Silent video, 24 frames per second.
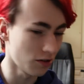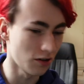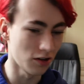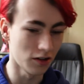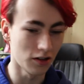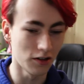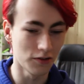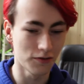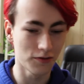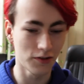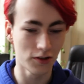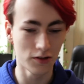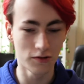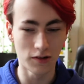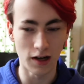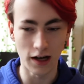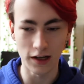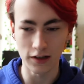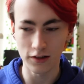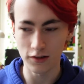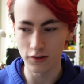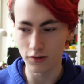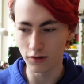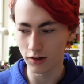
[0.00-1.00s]
on a few
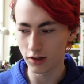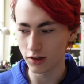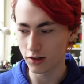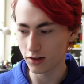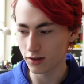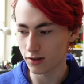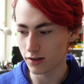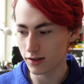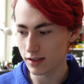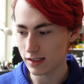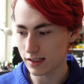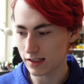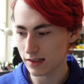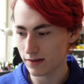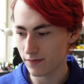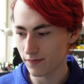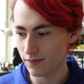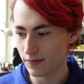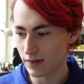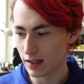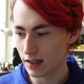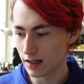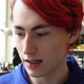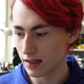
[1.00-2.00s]
other orders.
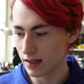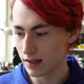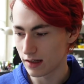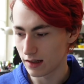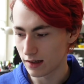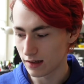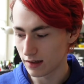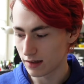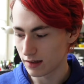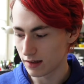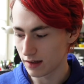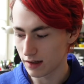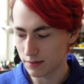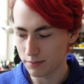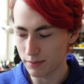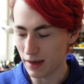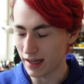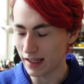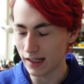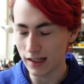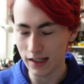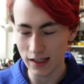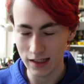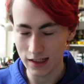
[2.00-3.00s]

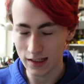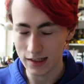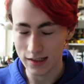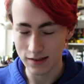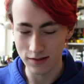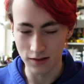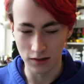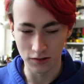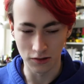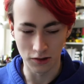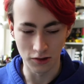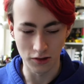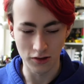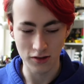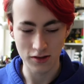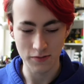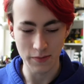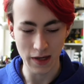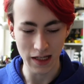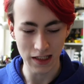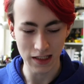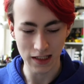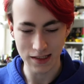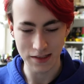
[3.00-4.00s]
Mainly, it's not orders,
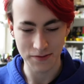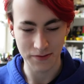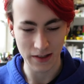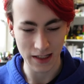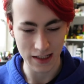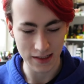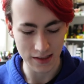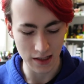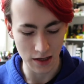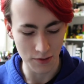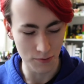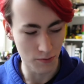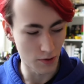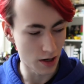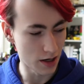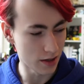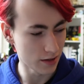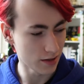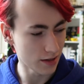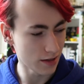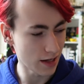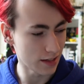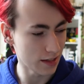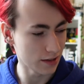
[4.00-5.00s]
mainly it's things I
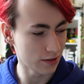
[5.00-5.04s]
won and